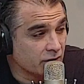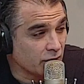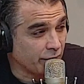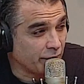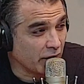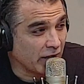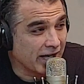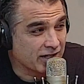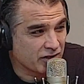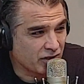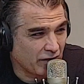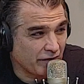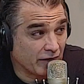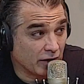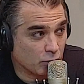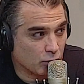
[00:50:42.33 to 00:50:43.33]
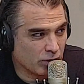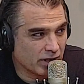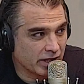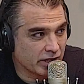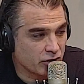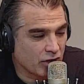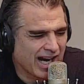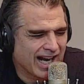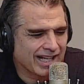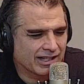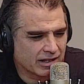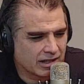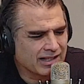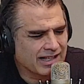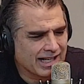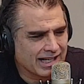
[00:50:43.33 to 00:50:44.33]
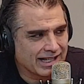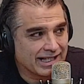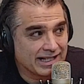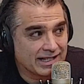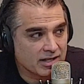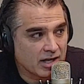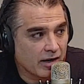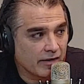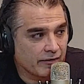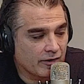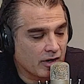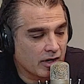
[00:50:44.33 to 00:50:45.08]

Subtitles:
so if your hands start feeling really dry, kind of ease off